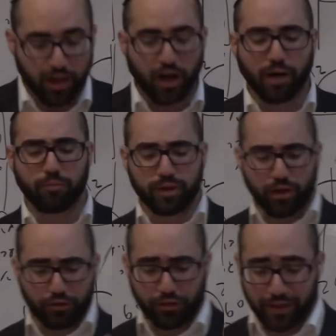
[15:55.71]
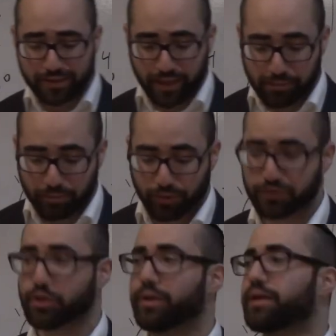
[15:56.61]
Um, another thing that's capable of
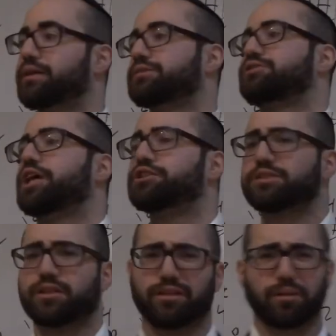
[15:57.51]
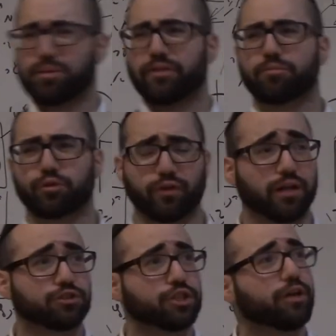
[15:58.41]
doing is it changes completely the
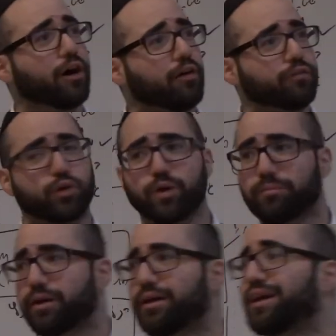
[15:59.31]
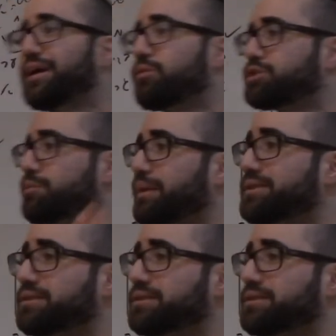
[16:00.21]
morphology of the queen bee, which makes it